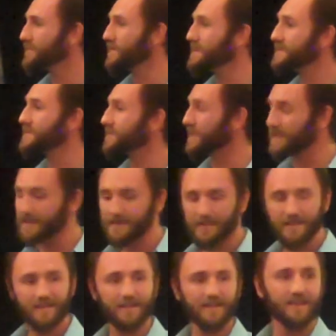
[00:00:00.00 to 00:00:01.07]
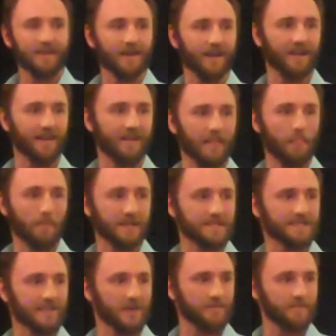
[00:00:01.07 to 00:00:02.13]
BC, uh,
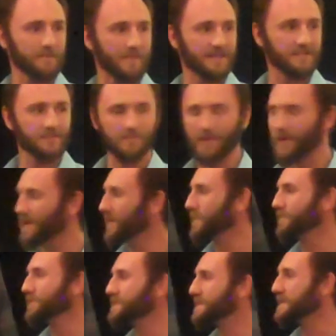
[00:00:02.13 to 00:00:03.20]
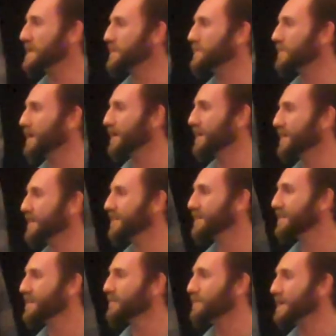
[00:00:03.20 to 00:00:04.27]
myself and my small, humble team uh,
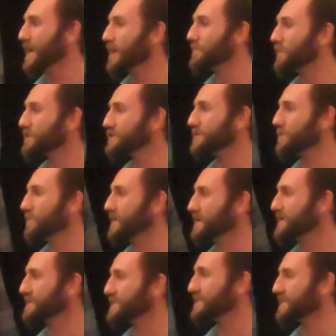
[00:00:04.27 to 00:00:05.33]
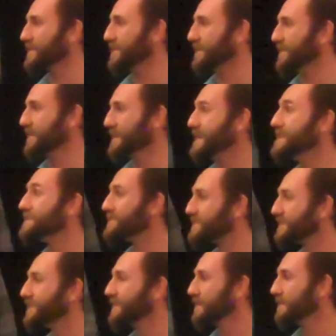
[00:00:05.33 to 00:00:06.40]
began pushing wheels uh,
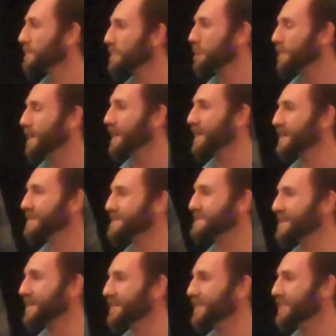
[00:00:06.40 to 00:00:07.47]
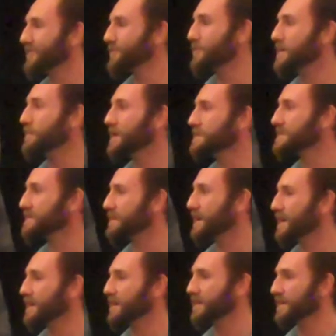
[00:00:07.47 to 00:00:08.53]
east. And uh, three months and
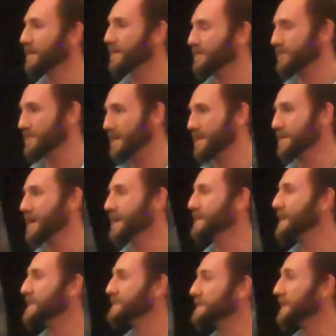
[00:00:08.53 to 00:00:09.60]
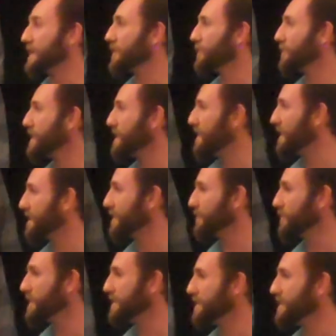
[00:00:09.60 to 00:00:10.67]
nine, uh, and nine, days later, we, uh,
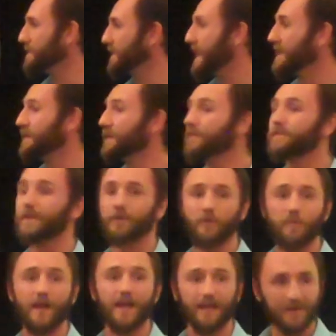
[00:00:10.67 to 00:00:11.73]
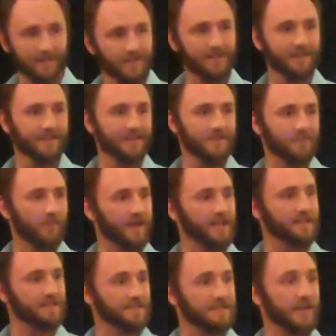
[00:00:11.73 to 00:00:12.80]
we landed in Thunder Bay, right
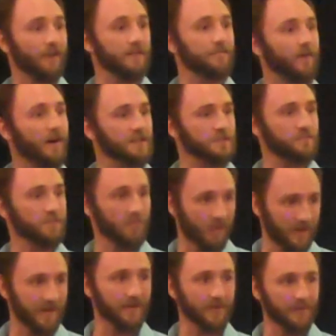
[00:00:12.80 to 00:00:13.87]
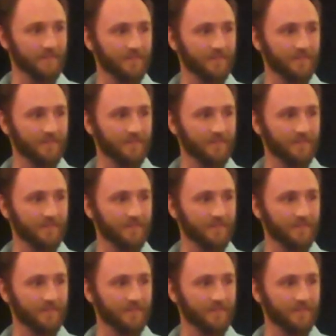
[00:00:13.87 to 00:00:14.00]
at the Terry Fox Memorial.